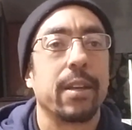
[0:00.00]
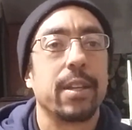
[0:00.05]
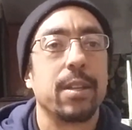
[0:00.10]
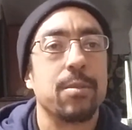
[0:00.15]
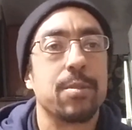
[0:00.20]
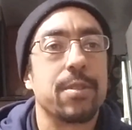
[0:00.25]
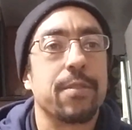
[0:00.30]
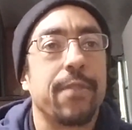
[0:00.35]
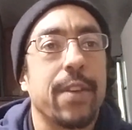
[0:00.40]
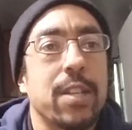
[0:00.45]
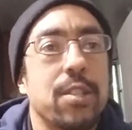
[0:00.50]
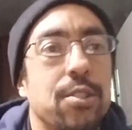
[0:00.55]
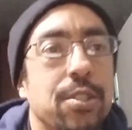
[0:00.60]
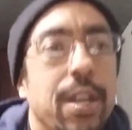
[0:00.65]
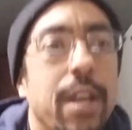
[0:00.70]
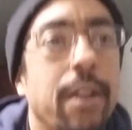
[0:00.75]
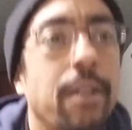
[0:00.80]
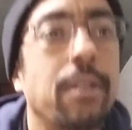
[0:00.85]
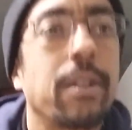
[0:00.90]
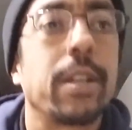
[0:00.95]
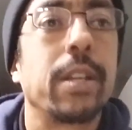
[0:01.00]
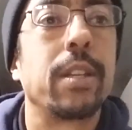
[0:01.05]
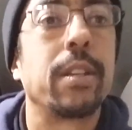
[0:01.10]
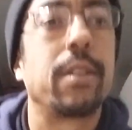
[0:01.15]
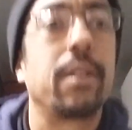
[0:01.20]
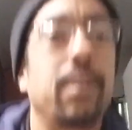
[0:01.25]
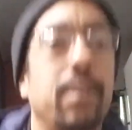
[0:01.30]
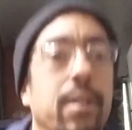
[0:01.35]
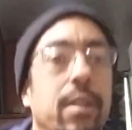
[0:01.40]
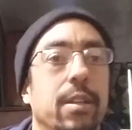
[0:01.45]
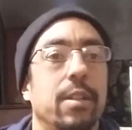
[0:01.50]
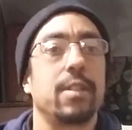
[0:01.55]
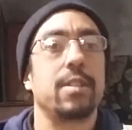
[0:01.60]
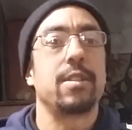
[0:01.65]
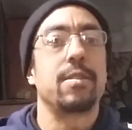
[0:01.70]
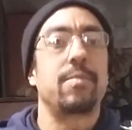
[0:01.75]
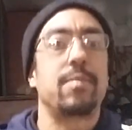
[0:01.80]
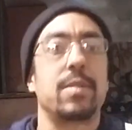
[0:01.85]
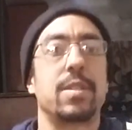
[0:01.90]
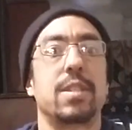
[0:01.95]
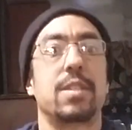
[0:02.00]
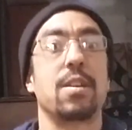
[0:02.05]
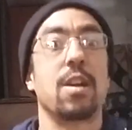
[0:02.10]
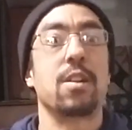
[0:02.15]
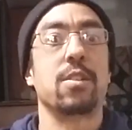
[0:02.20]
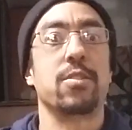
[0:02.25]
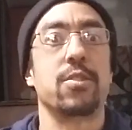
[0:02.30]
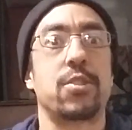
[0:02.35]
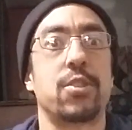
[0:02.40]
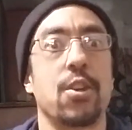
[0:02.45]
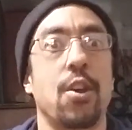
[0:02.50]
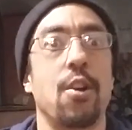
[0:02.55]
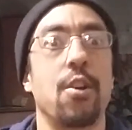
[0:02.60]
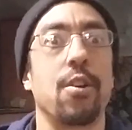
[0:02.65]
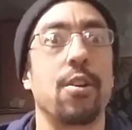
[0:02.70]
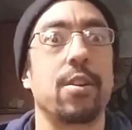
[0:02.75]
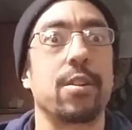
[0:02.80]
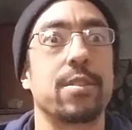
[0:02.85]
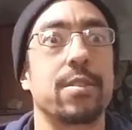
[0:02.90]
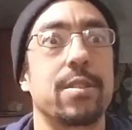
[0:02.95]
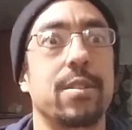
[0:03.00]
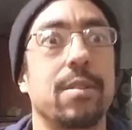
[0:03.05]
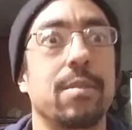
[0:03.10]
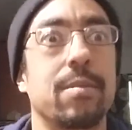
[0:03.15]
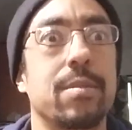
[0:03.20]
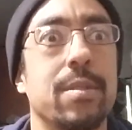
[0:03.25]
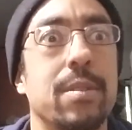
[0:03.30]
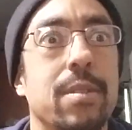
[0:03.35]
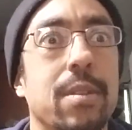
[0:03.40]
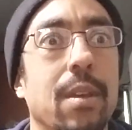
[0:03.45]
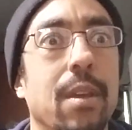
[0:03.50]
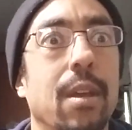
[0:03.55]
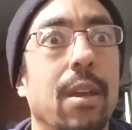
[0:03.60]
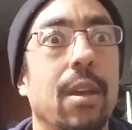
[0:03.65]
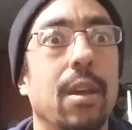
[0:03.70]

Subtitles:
He was a vegetarian, and he sung songs, and he was